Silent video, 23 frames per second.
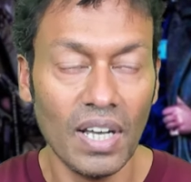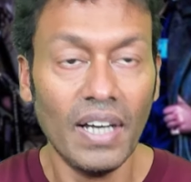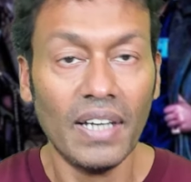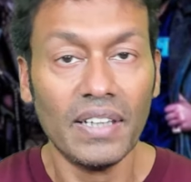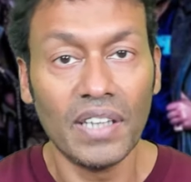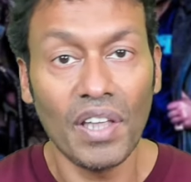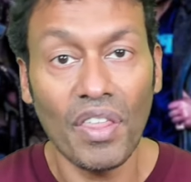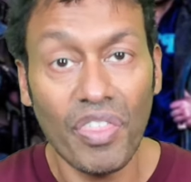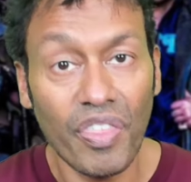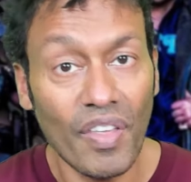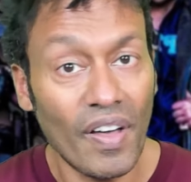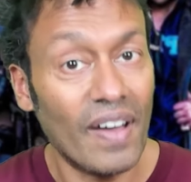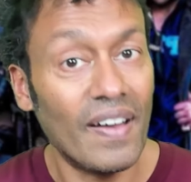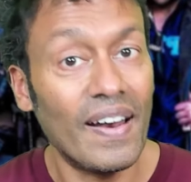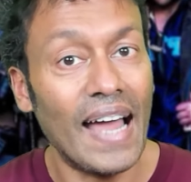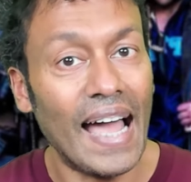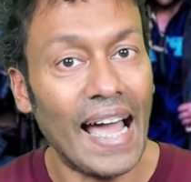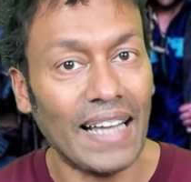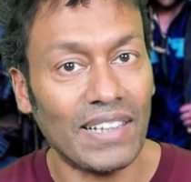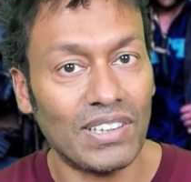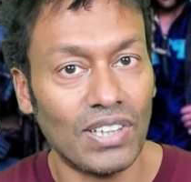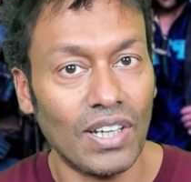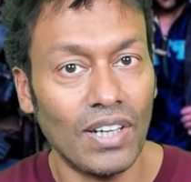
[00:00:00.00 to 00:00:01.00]
The third
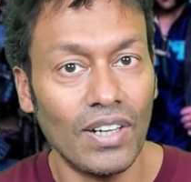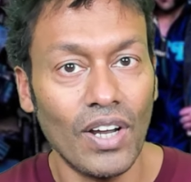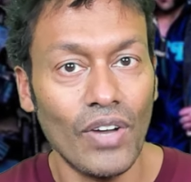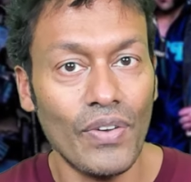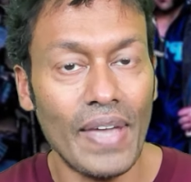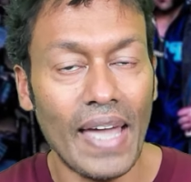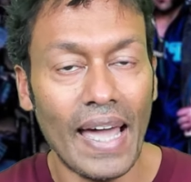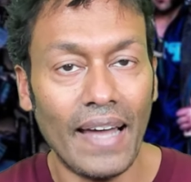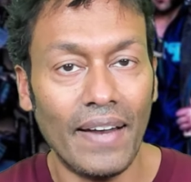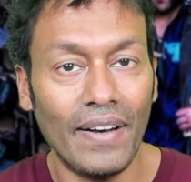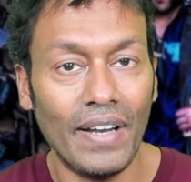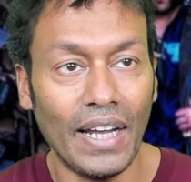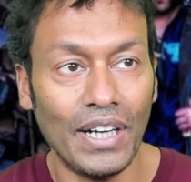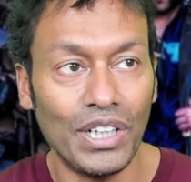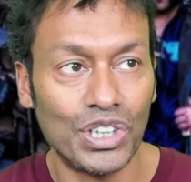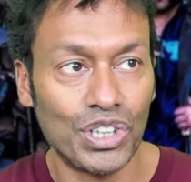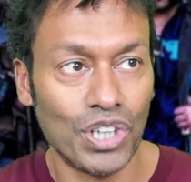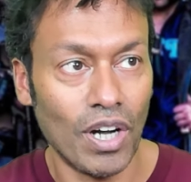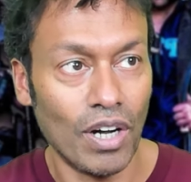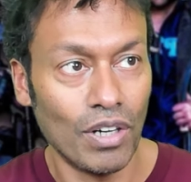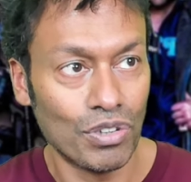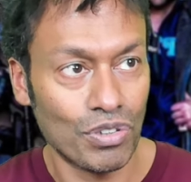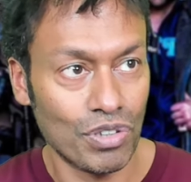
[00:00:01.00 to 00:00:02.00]
act, I know you had
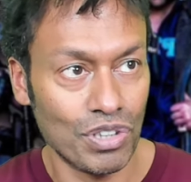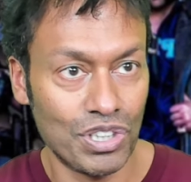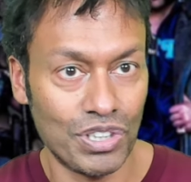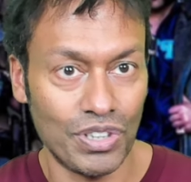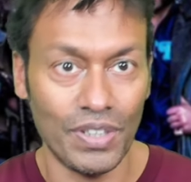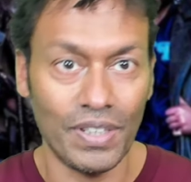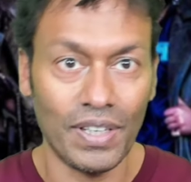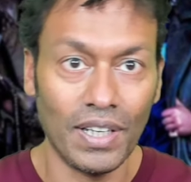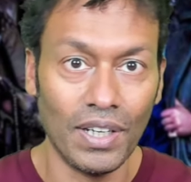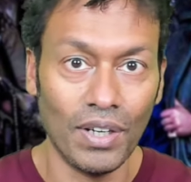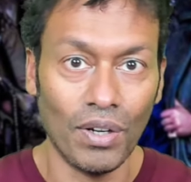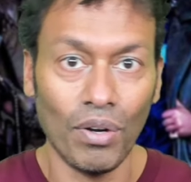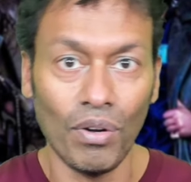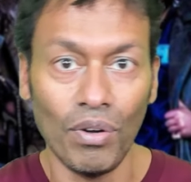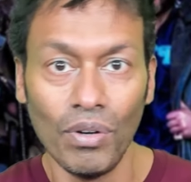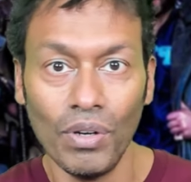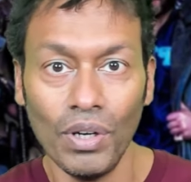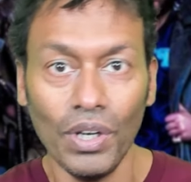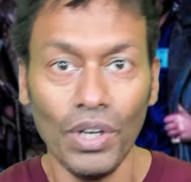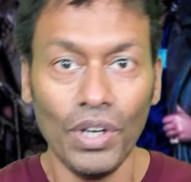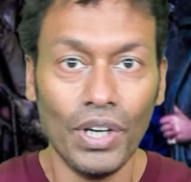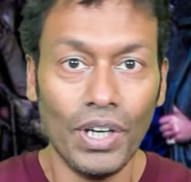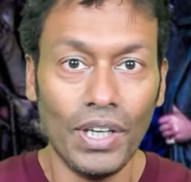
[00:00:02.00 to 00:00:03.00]
Enchantress doing a little,
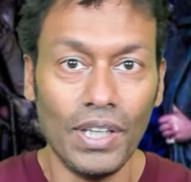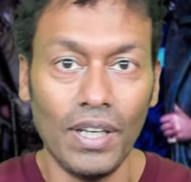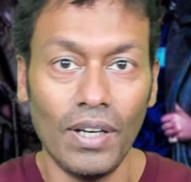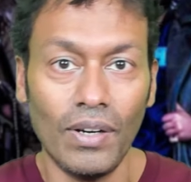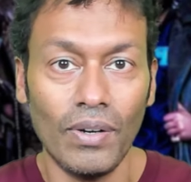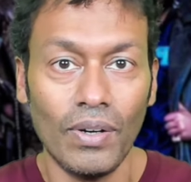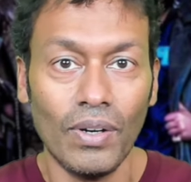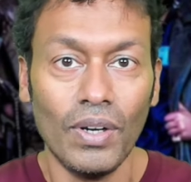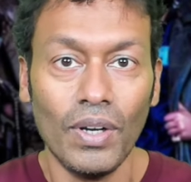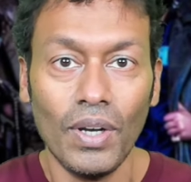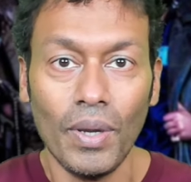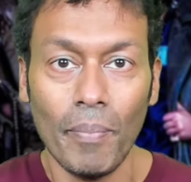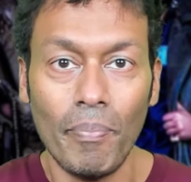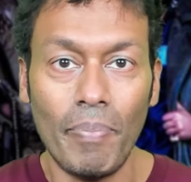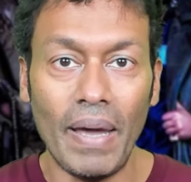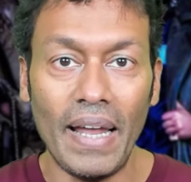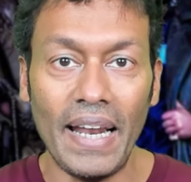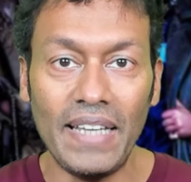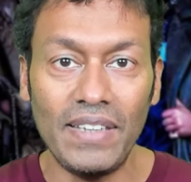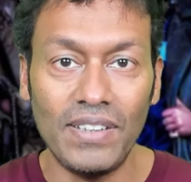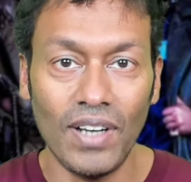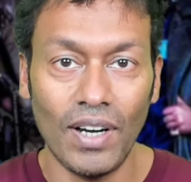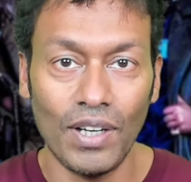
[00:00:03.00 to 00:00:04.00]
you know,
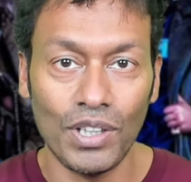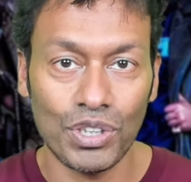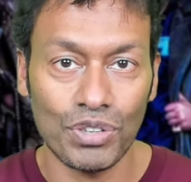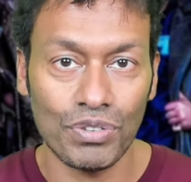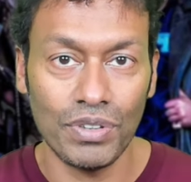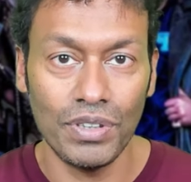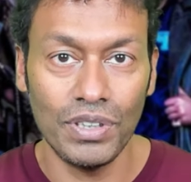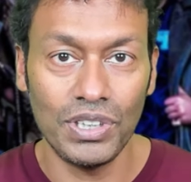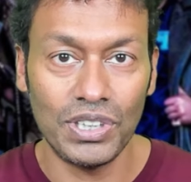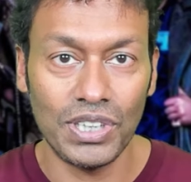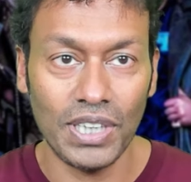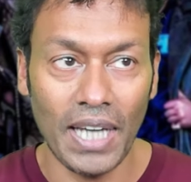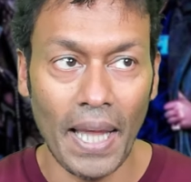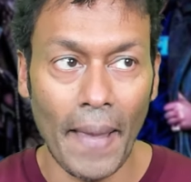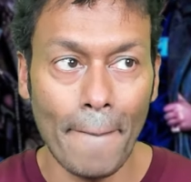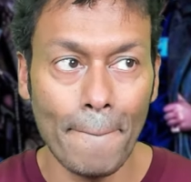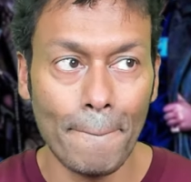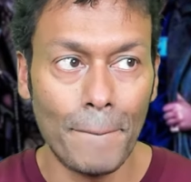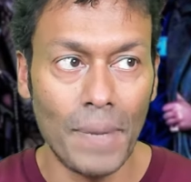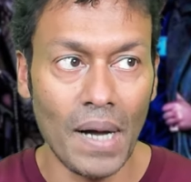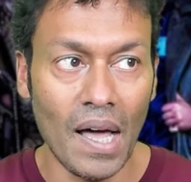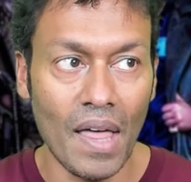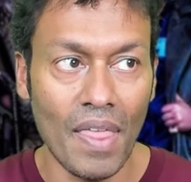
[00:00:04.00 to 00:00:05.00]
belly dance routine,
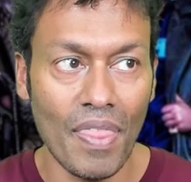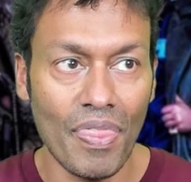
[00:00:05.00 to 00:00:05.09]
but